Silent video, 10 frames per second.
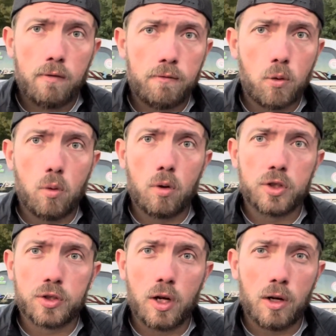4
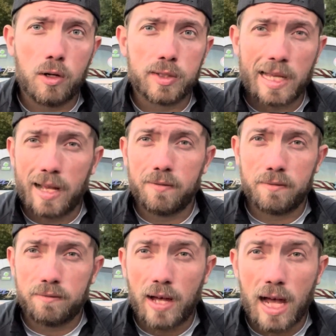stars out of
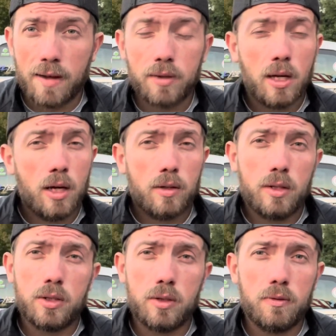5.
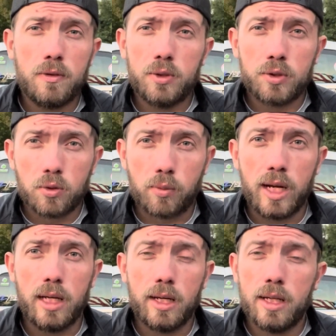This shoe feels
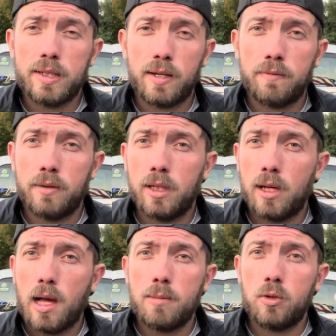great. It is a
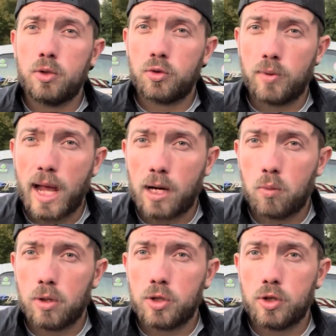phenomenal track
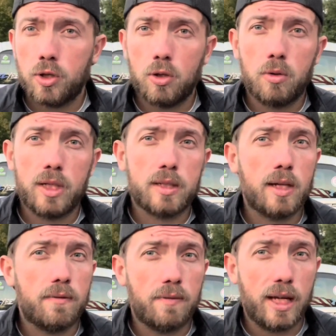work shoe. It is
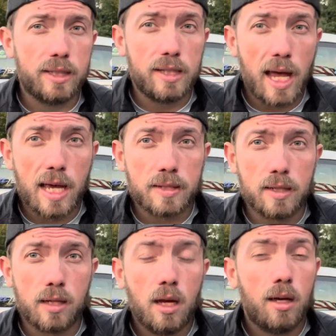a
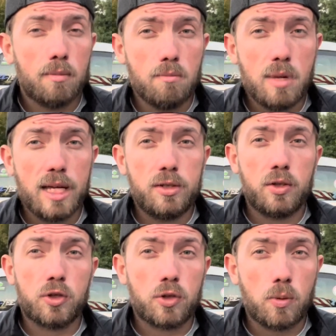fantastic mid
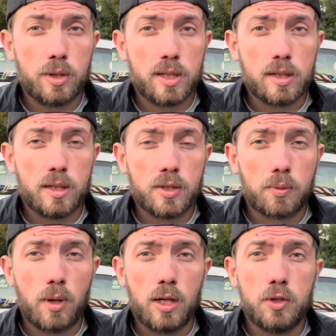to short distance
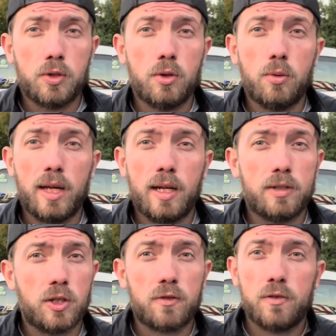running shoe, and it
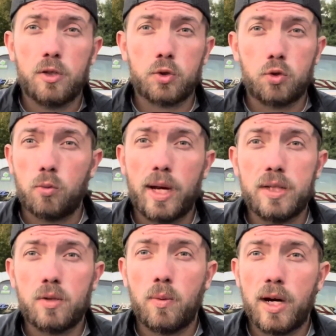just feels great
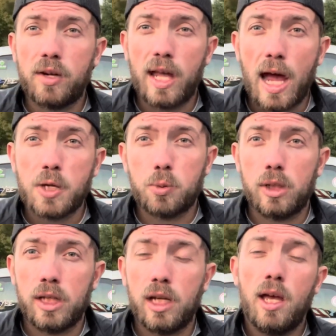to wear
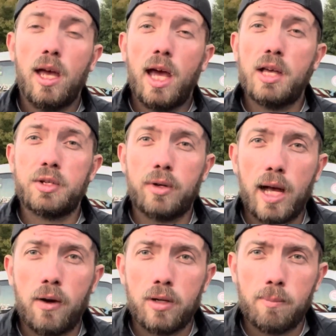casually as you're
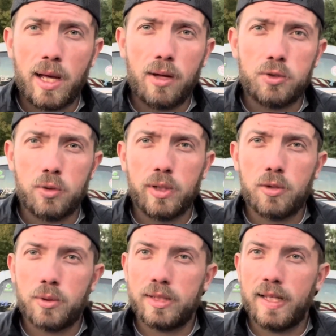out and about doing
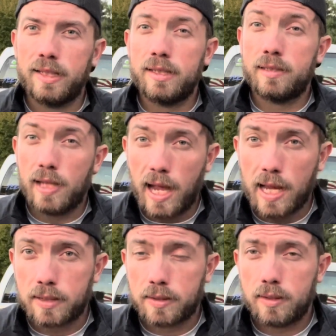your daily
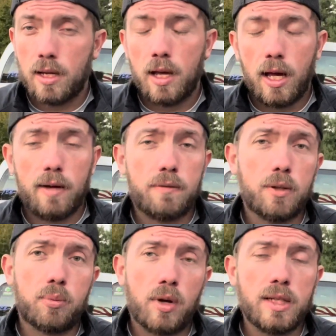tasks. And for the
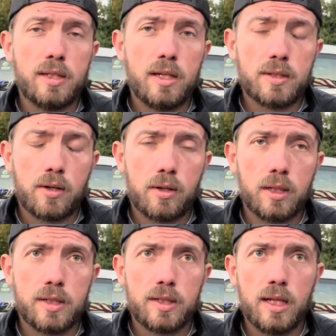price that it's
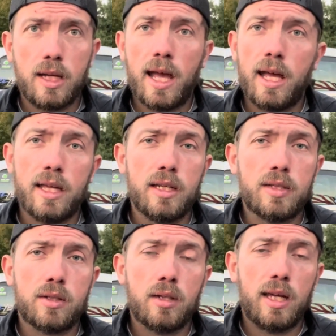currently sitting at, it
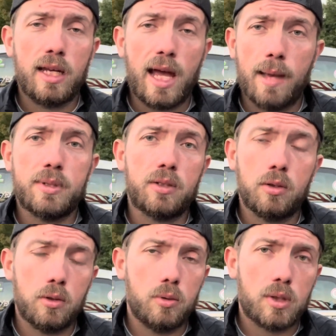is an
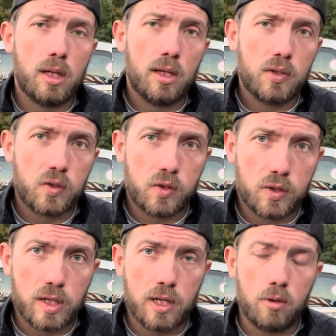absolute
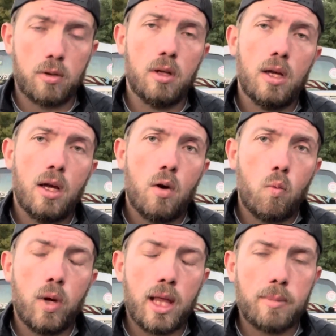steal.
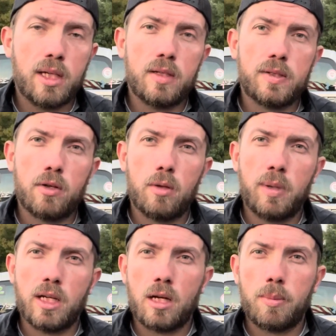Will I be considering
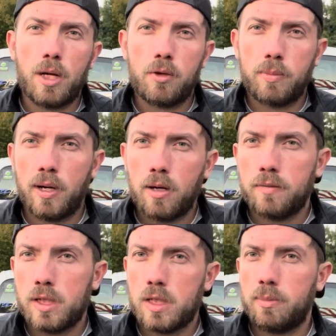picking up another pair of
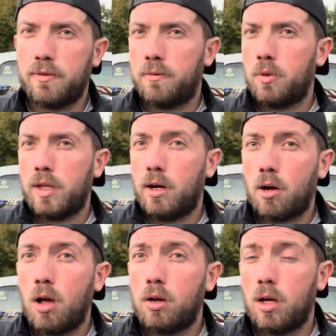these before they are
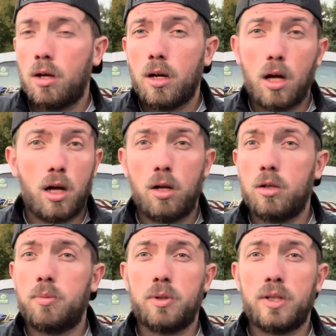all gone?
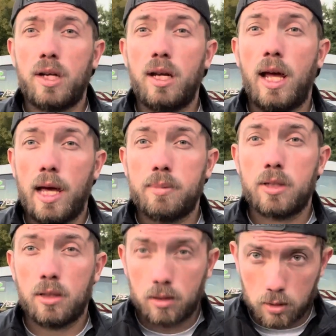100%
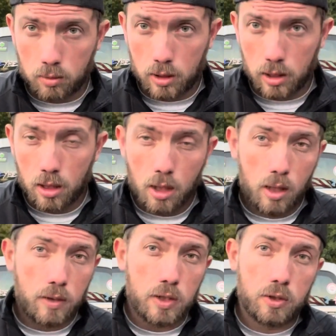absolutely.
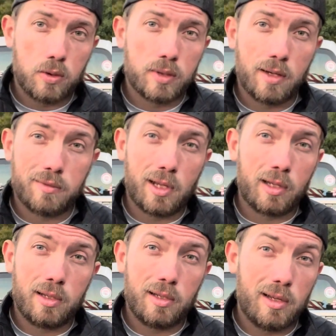These shoes have
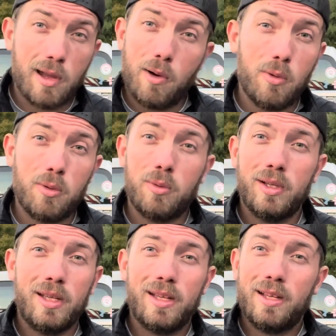done
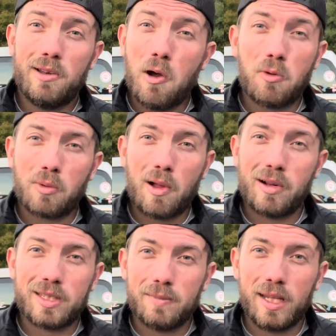no
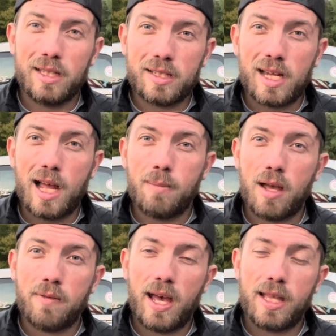wrong to me in the time
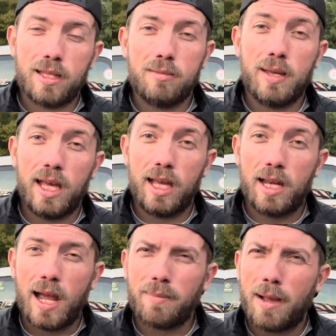I've had them, and
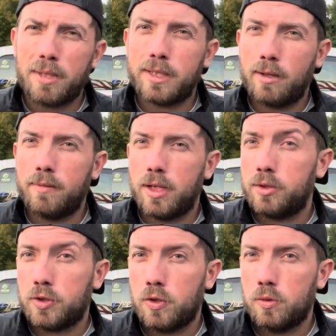I probably still have
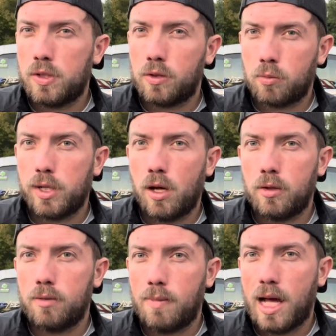another 200 to
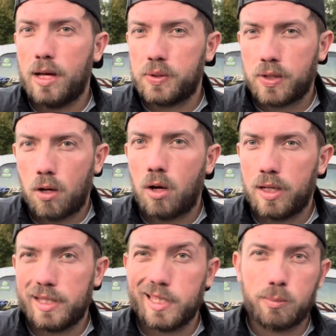300 miles
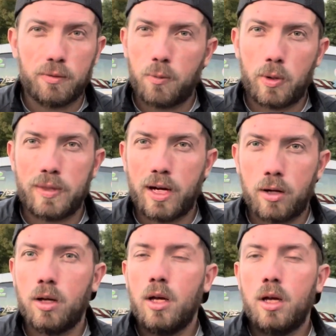on these before
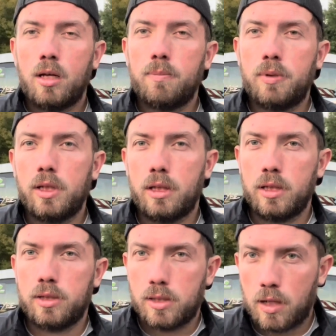they're
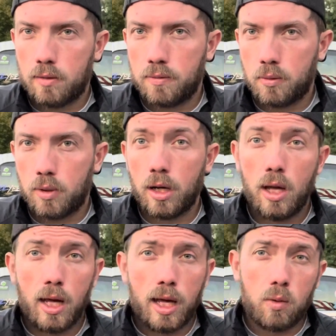completely done for.
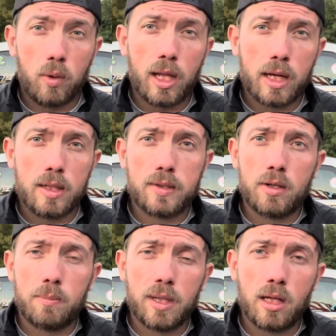And will I
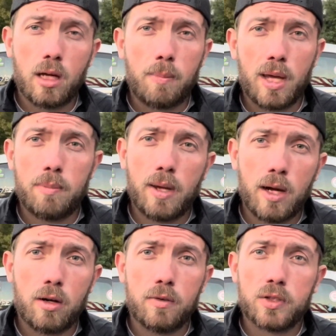consider picking up a
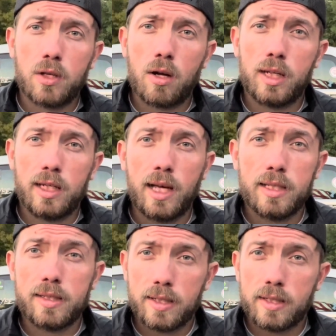pair of Saucony Guide
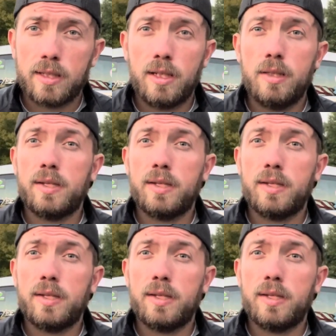16s?